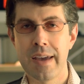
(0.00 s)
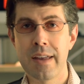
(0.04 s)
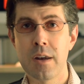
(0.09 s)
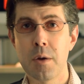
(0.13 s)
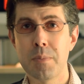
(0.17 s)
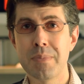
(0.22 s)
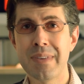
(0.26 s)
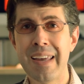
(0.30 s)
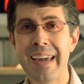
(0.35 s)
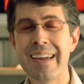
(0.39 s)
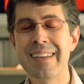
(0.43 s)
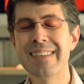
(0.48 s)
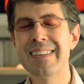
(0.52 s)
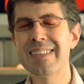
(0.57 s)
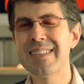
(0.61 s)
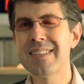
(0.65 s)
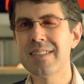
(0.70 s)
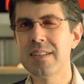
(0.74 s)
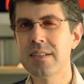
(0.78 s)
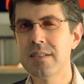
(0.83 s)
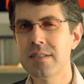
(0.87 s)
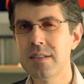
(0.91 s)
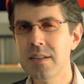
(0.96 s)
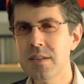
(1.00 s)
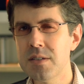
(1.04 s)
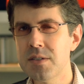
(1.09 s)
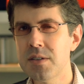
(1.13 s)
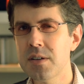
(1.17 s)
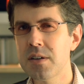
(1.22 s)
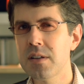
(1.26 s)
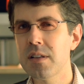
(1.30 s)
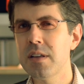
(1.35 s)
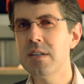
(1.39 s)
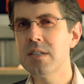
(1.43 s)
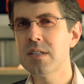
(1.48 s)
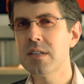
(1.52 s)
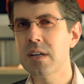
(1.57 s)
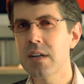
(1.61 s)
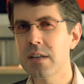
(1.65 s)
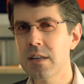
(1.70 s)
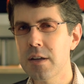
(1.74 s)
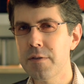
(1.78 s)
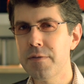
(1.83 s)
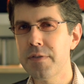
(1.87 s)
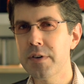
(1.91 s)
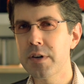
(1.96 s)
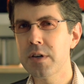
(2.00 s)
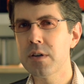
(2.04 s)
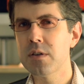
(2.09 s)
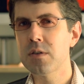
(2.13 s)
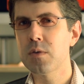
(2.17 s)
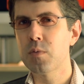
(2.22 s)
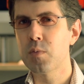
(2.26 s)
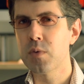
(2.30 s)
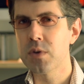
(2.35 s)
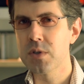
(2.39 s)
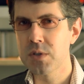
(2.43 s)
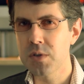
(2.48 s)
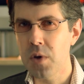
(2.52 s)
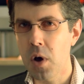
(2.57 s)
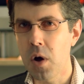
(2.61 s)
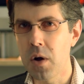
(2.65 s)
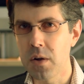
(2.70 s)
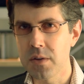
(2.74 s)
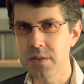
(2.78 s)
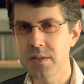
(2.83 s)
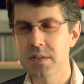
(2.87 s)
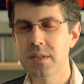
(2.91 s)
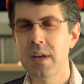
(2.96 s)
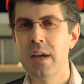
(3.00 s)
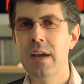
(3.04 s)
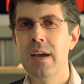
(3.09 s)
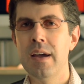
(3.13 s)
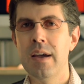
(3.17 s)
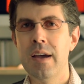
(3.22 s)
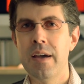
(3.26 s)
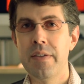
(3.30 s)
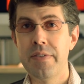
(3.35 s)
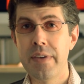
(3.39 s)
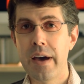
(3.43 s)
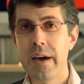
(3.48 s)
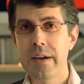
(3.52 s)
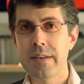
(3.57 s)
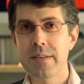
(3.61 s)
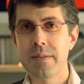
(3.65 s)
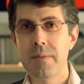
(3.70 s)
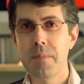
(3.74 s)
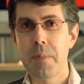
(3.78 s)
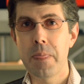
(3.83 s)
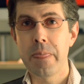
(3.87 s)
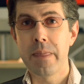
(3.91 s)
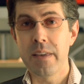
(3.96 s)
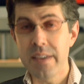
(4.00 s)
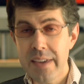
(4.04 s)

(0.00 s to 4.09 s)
and obtained statistically significant results that,